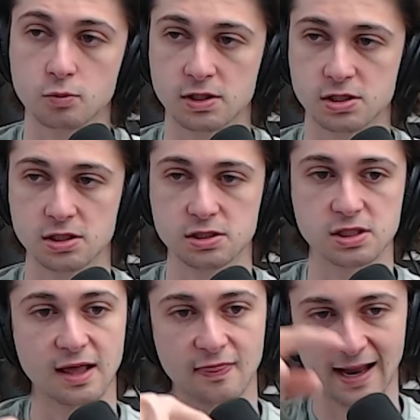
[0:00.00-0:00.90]
which is
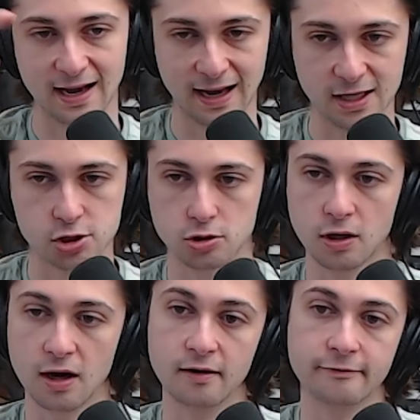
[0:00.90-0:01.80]
in that nature
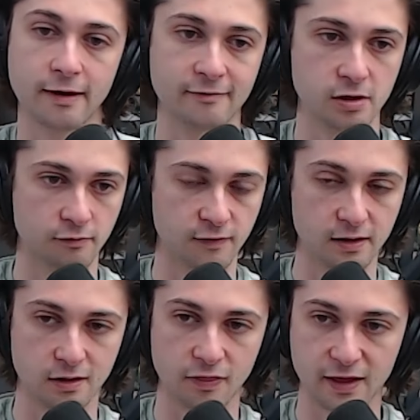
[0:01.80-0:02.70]
of revenue
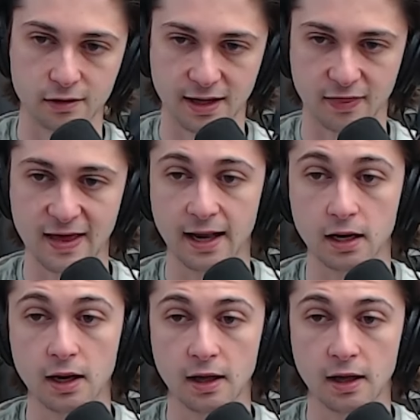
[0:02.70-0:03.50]
fees and things like that,